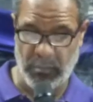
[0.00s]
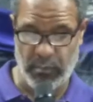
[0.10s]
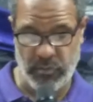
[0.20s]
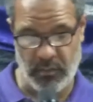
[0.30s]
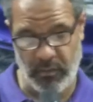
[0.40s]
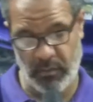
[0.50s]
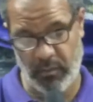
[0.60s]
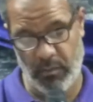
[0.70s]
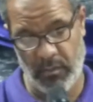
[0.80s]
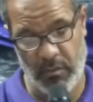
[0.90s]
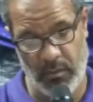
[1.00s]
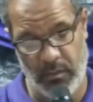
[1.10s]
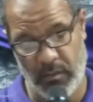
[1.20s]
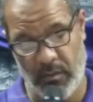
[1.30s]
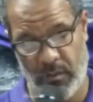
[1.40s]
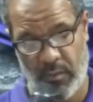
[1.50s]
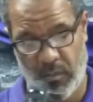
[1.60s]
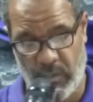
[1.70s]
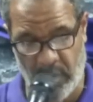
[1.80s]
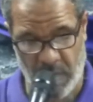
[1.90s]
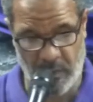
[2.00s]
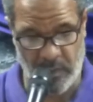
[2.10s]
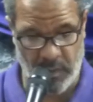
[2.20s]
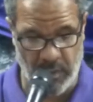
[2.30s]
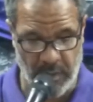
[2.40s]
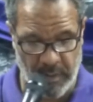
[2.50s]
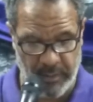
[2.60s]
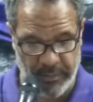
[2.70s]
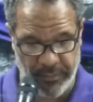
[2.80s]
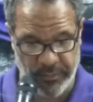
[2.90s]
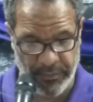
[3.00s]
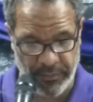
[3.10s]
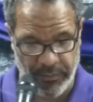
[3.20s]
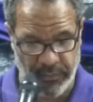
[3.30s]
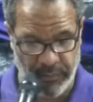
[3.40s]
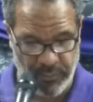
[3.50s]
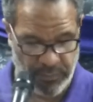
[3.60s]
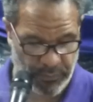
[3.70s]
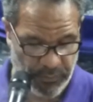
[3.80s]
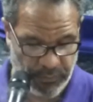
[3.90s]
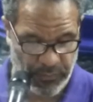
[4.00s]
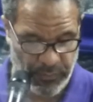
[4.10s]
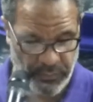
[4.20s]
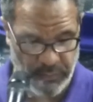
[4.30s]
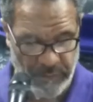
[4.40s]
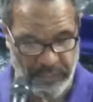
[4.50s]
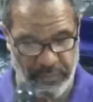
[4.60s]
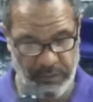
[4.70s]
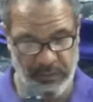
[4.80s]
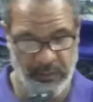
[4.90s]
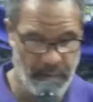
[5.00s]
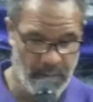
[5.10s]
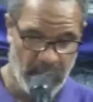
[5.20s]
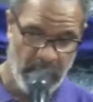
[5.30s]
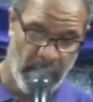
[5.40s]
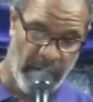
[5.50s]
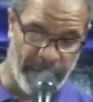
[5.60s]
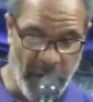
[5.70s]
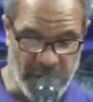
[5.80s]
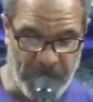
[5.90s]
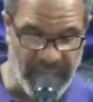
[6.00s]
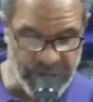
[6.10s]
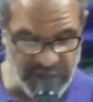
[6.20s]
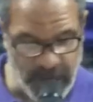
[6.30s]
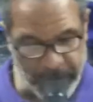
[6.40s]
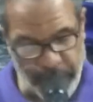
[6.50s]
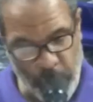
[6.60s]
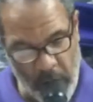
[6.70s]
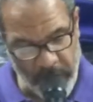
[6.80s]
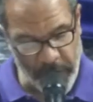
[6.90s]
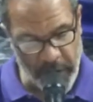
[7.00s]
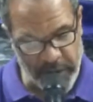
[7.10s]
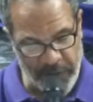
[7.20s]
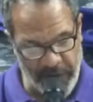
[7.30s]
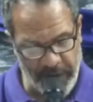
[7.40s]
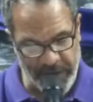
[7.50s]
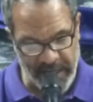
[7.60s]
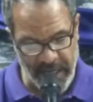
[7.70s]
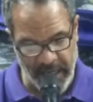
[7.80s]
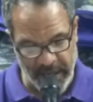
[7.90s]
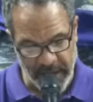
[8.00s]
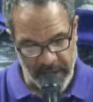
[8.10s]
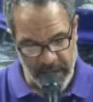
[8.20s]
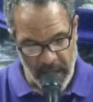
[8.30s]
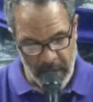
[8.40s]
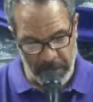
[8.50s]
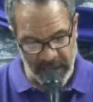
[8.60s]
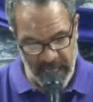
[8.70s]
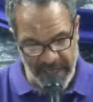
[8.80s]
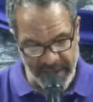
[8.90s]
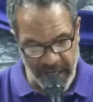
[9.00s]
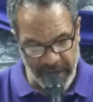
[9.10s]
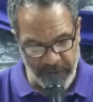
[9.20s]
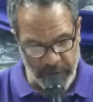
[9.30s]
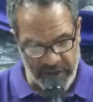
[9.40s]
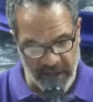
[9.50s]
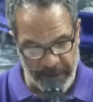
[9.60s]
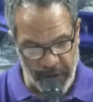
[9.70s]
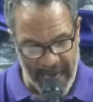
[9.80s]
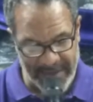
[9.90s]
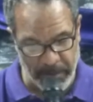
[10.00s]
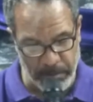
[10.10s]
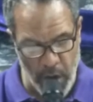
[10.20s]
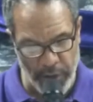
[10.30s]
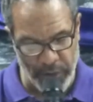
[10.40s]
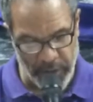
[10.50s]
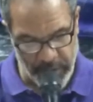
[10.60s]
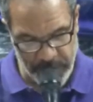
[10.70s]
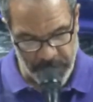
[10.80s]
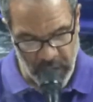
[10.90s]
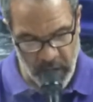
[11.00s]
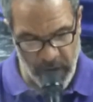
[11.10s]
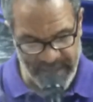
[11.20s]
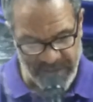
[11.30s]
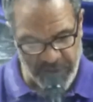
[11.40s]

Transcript: The Lord see that thing, man. The Lord see it. The Lord see it. 1 Peter 4:15. 1 Peter 4:15. Go ahead. But let none of you suffer as a murderer, or as a